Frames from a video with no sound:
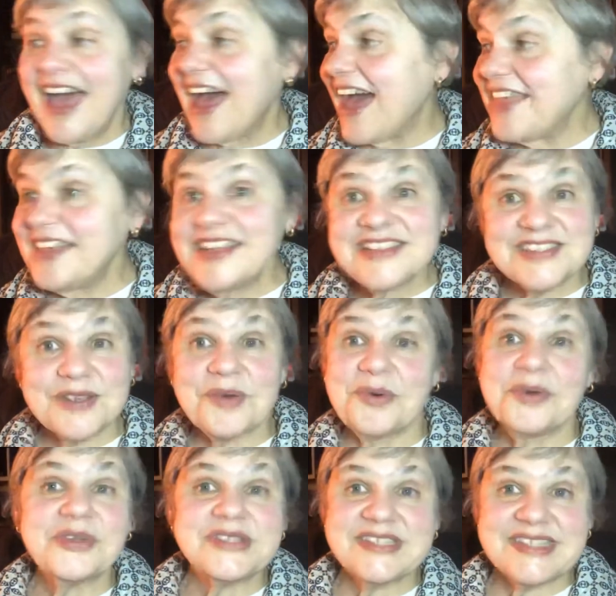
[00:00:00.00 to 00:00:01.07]
I think it's
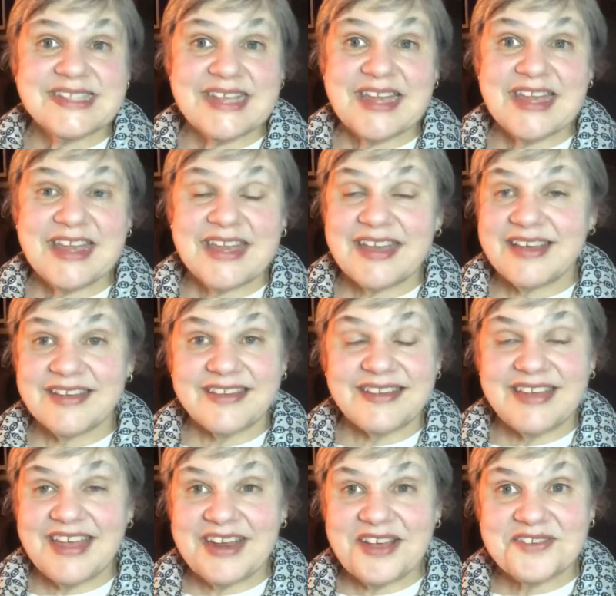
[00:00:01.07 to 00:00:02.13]
cool to see,
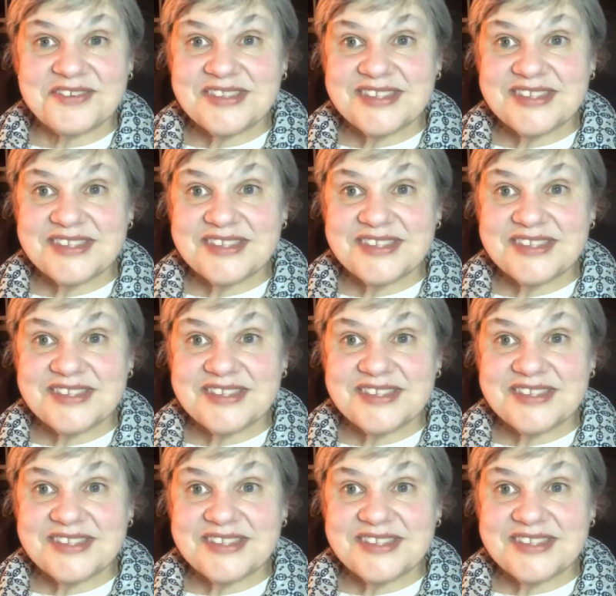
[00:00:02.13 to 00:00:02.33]
to